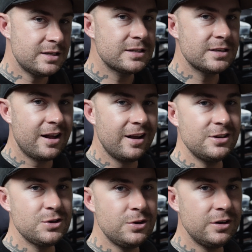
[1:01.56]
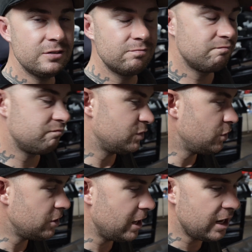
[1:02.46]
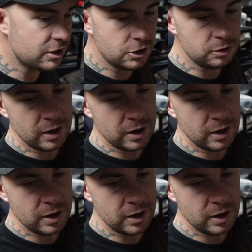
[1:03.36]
get stuck into it. New year, new